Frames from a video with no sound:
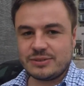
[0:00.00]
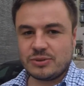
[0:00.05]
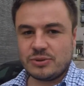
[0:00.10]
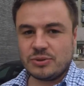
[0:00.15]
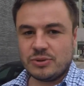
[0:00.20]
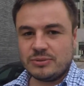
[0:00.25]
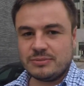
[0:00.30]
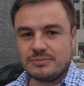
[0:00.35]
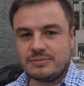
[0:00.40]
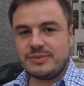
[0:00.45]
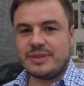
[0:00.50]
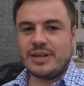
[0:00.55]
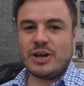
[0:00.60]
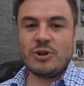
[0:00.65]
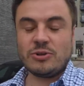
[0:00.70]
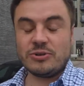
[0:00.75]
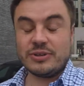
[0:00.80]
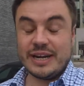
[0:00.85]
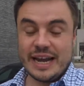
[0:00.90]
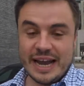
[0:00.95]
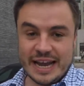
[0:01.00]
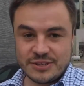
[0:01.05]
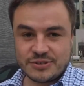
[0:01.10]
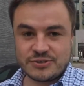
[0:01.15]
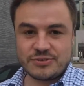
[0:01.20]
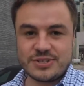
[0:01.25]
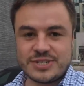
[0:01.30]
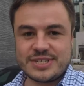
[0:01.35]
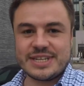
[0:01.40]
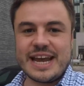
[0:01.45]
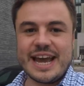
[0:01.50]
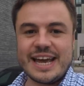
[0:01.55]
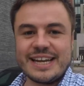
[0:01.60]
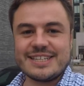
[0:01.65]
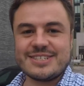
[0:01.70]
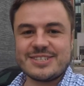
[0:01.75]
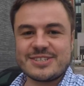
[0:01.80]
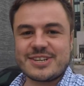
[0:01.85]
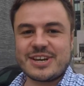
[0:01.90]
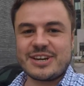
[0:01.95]
or the Holden Astra
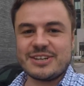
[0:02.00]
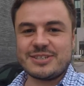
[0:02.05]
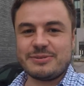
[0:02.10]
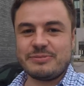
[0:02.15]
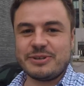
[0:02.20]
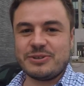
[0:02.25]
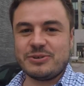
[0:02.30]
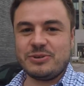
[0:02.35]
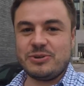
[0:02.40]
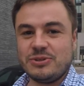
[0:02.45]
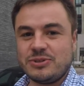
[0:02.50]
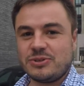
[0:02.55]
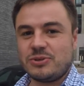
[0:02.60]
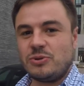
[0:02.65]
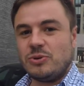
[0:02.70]
sedan as it's going to be called,